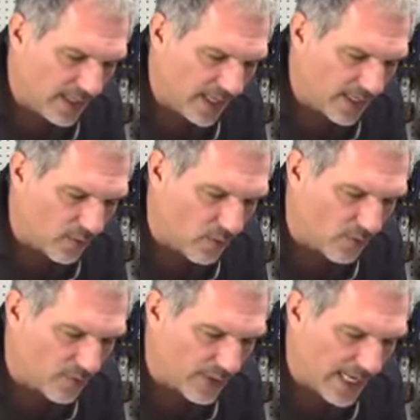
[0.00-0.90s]
and
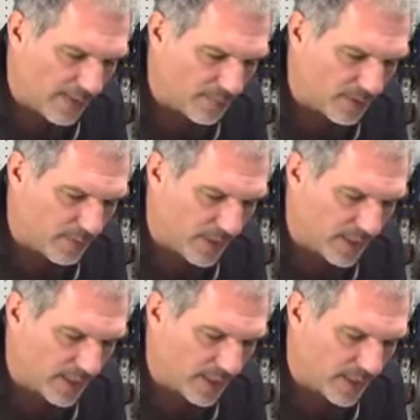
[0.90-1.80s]
overlap the
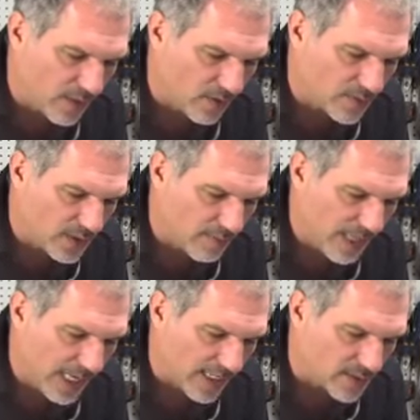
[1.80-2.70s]
Bondic and go to the
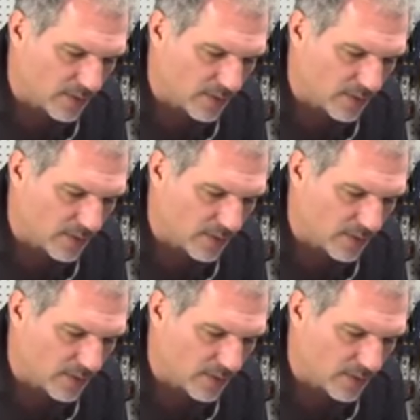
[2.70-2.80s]
back.